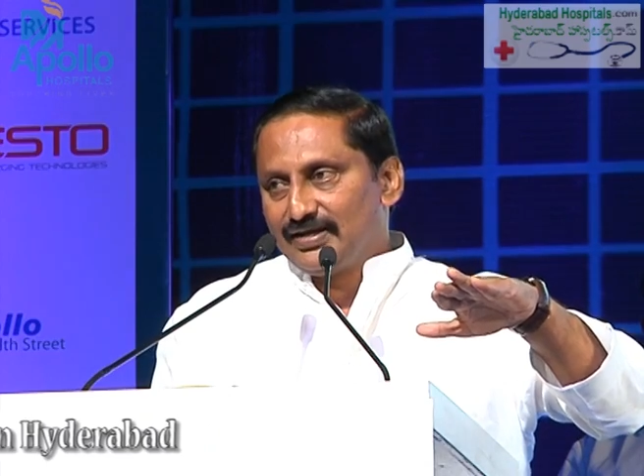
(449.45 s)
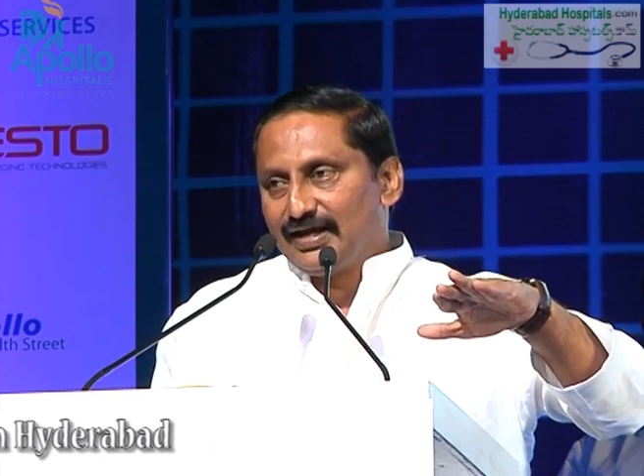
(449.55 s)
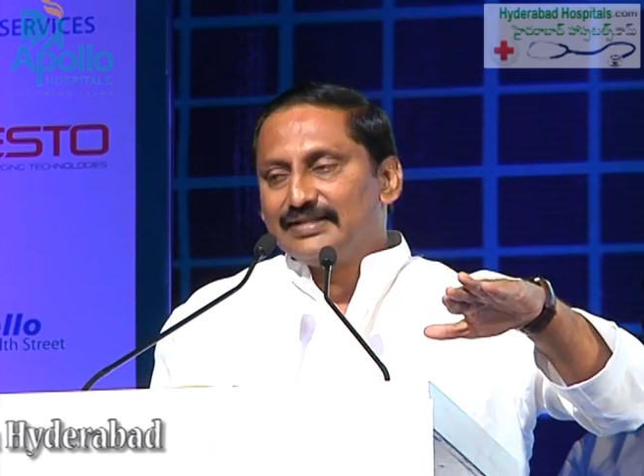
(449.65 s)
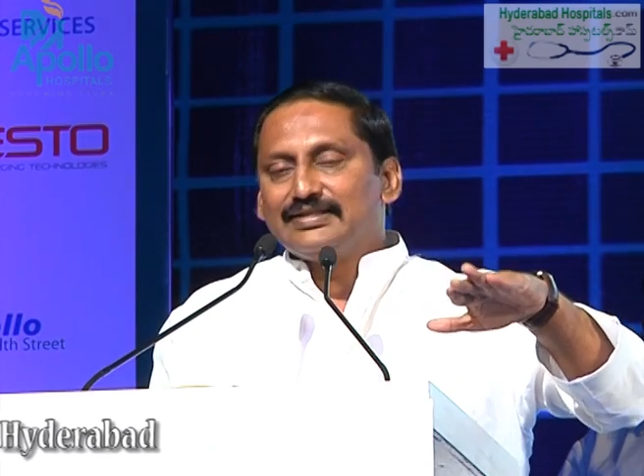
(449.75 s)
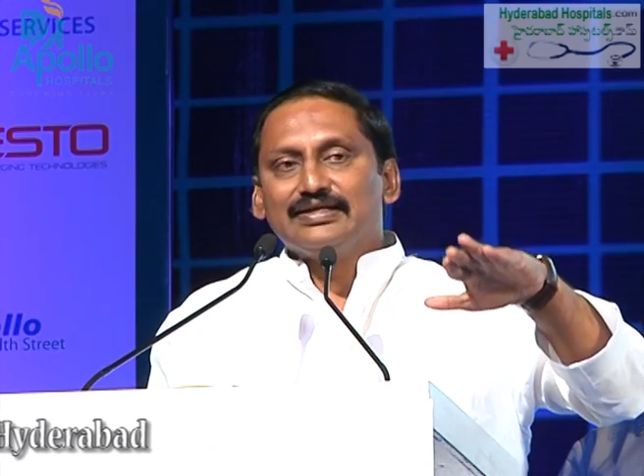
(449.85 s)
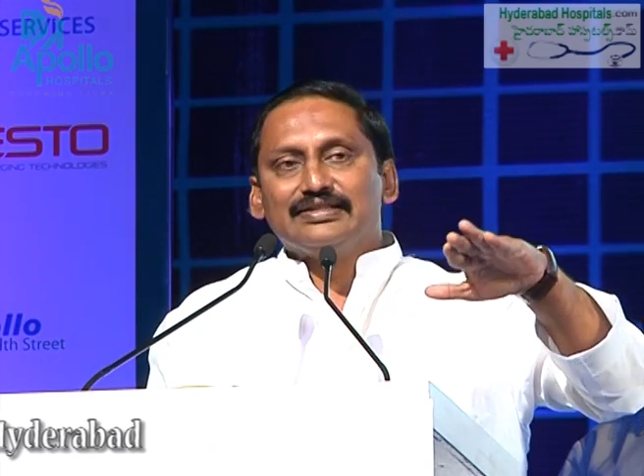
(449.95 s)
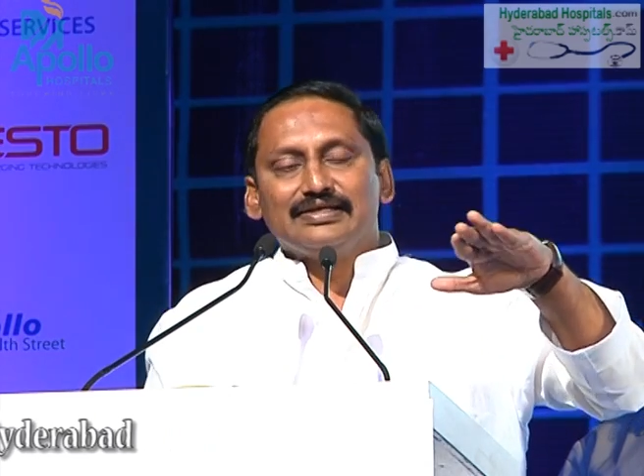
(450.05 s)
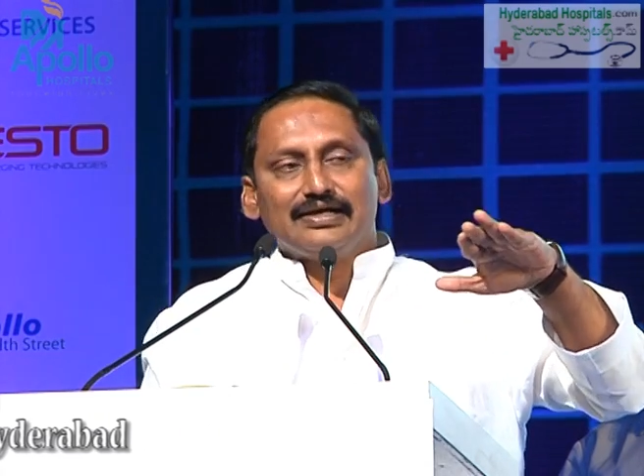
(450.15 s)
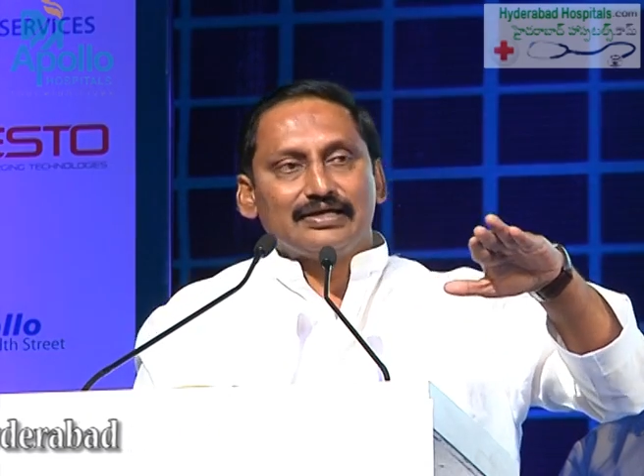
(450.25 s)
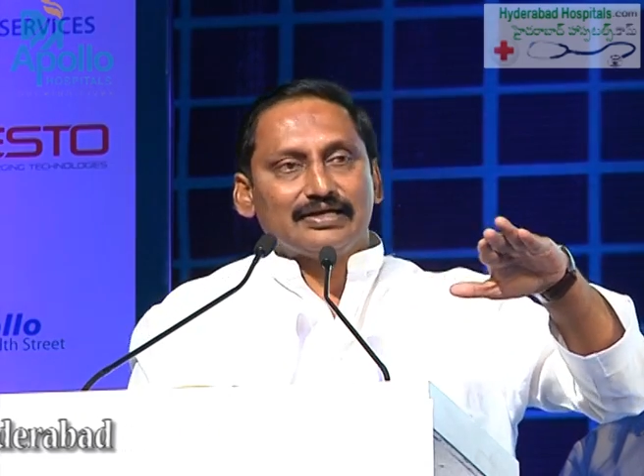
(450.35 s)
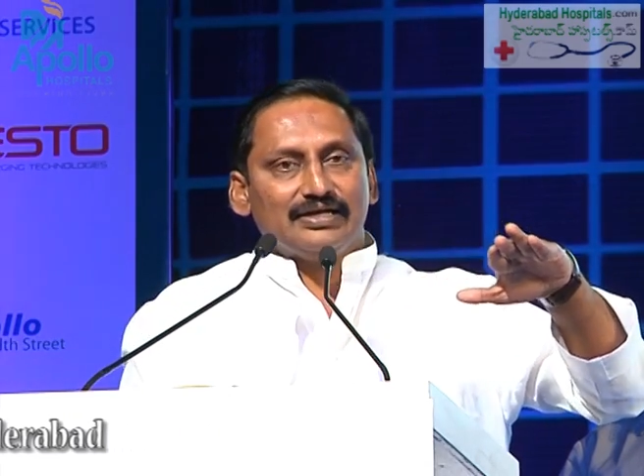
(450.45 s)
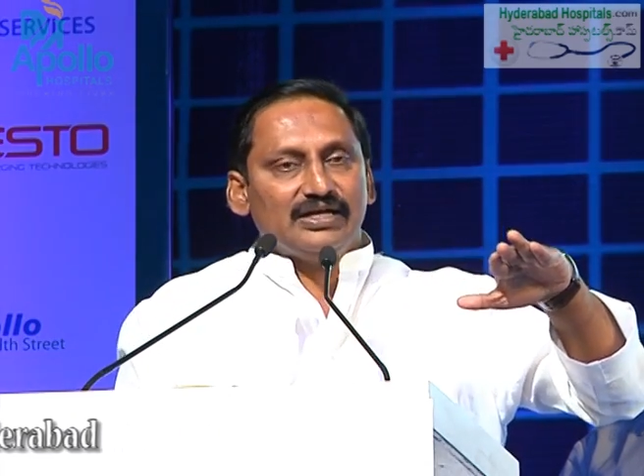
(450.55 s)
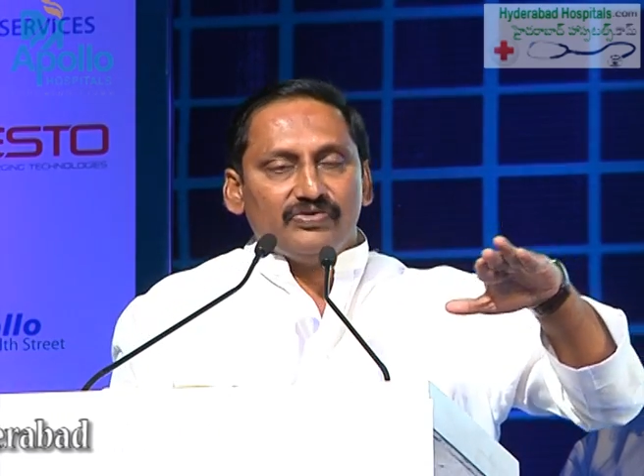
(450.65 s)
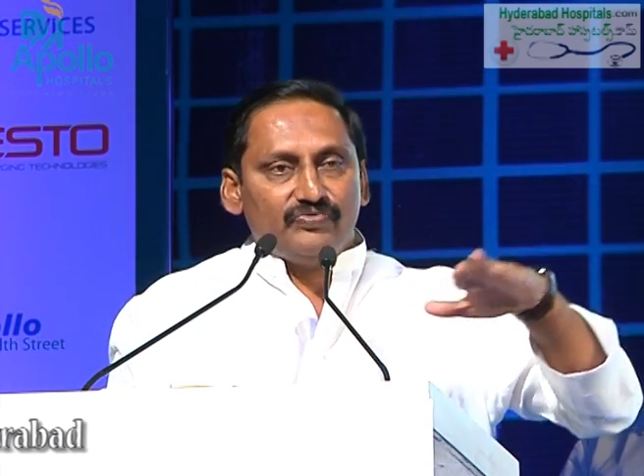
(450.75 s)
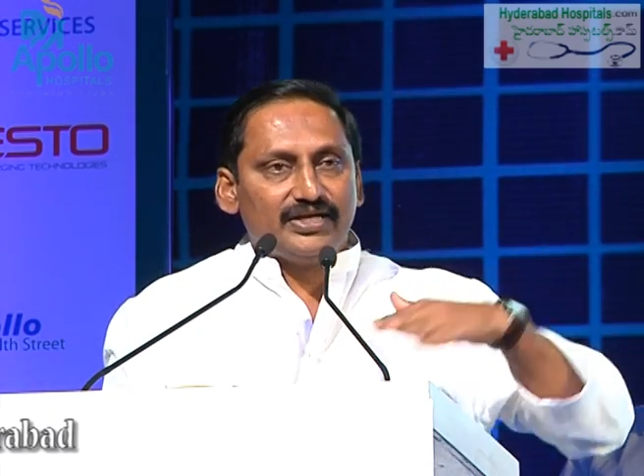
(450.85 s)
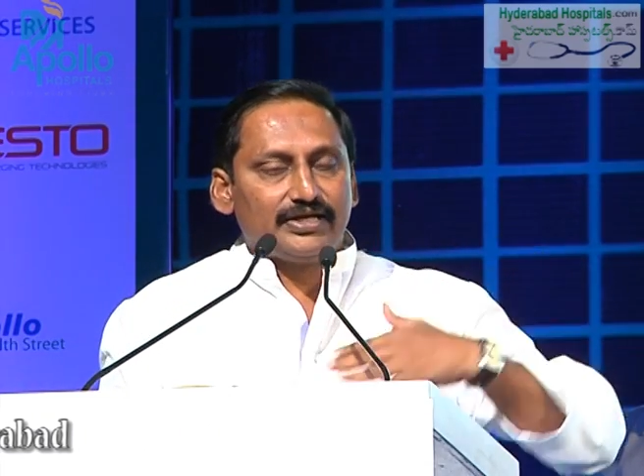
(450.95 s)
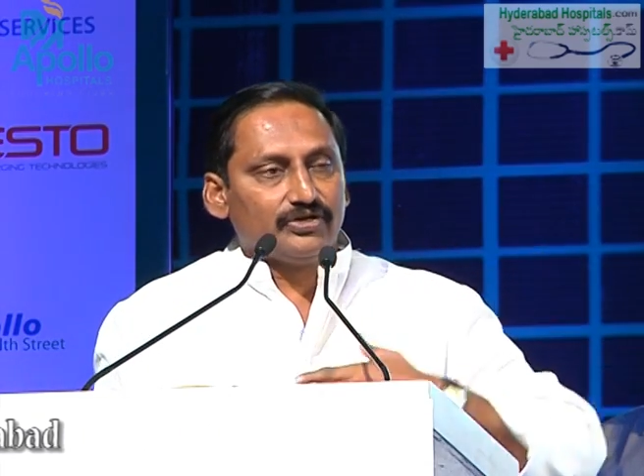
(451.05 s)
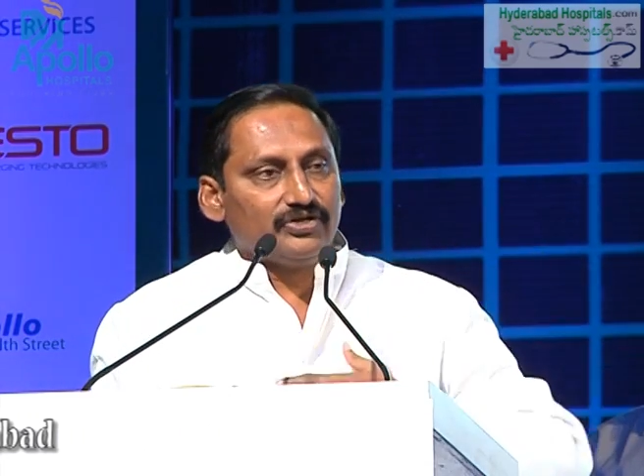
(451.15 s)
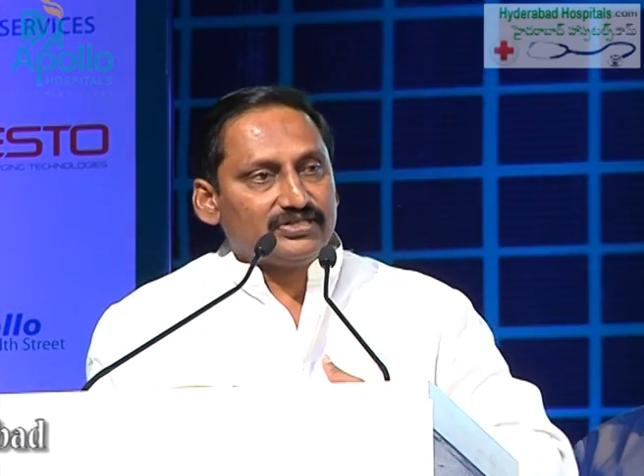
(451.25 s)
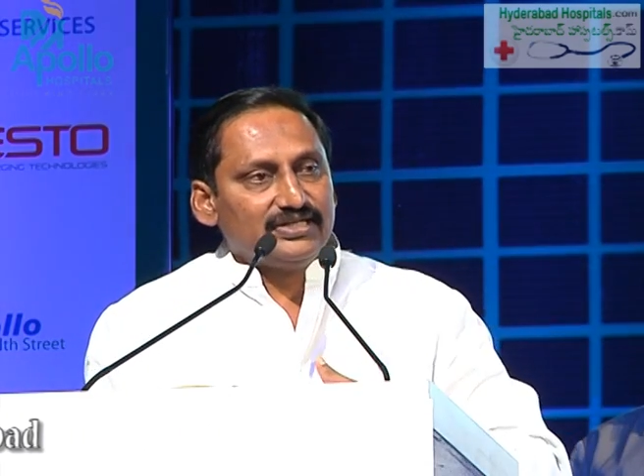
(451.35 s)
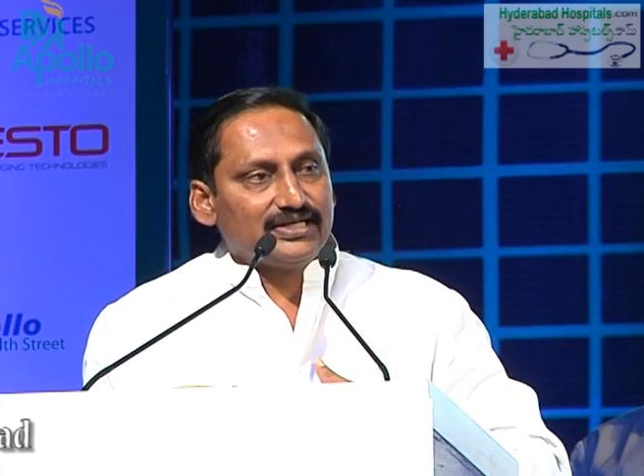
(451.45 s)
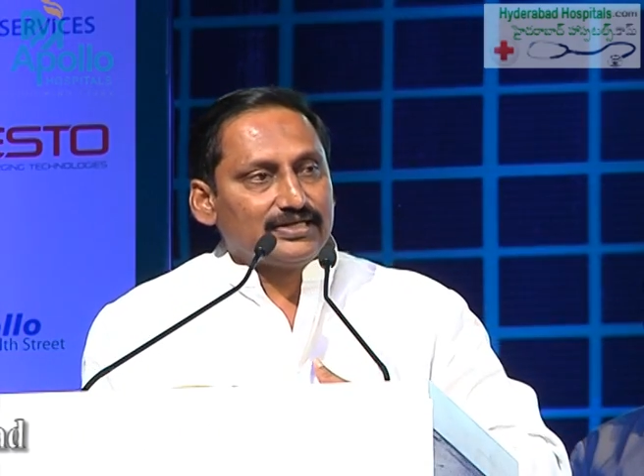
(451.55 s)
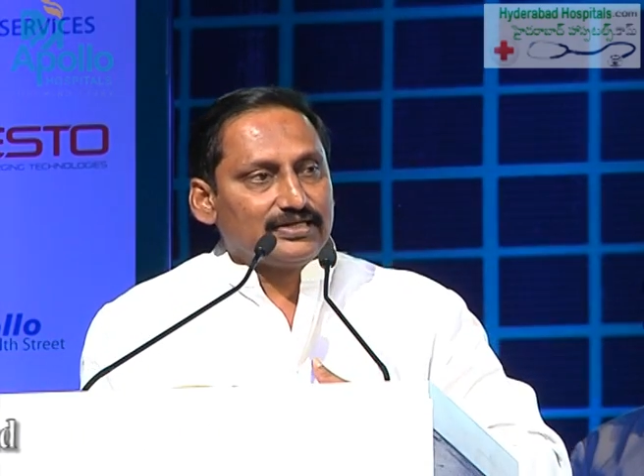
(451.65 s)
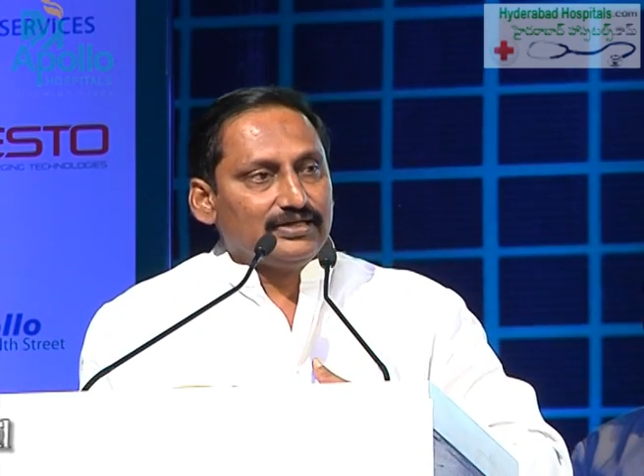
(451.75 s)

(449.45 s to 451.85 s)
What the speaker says: I think we cannot take